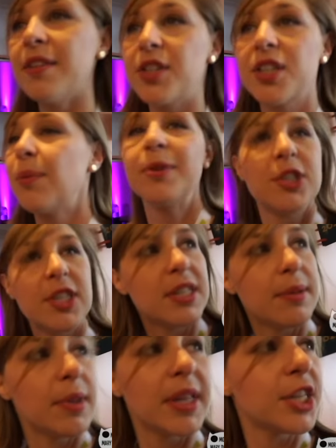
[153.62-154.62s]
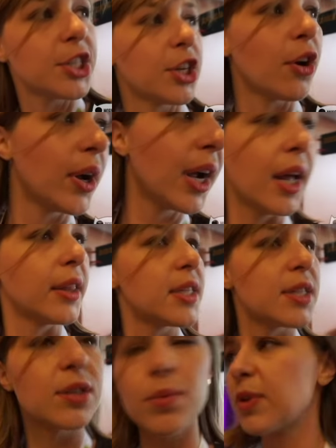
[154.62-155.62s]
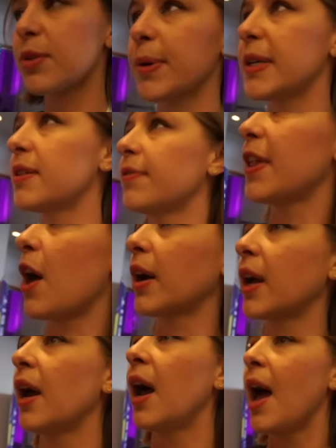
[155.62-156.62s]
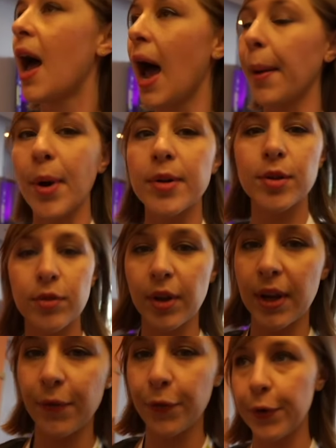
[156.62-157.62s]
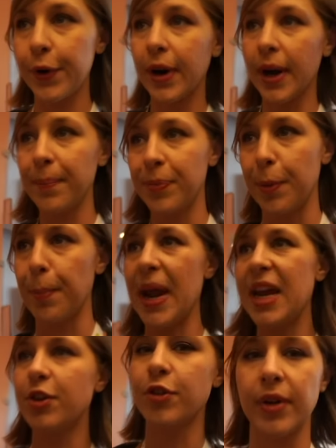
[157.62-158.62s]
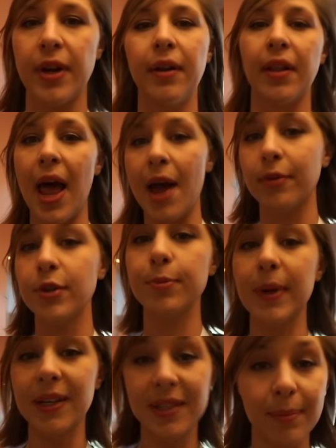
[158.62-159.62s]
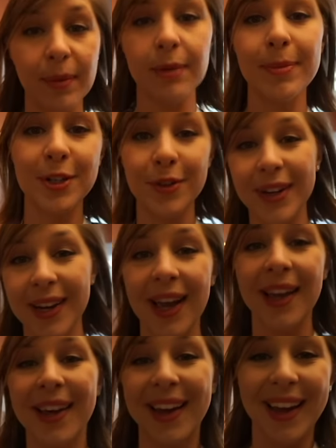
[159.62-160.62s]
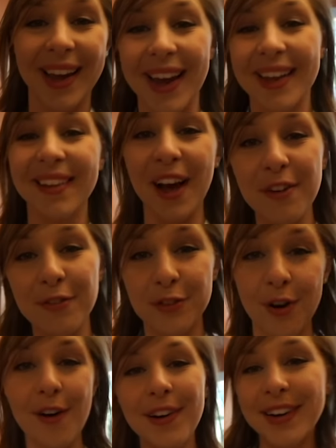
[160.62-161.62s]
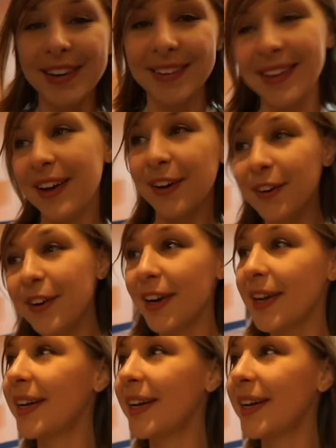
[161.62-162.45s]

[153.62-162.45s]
There's so much stimulation going on. This is the worst place to vlog. I'm also looking for um, Patreon Lounge because I'm going to be doing a live drawing there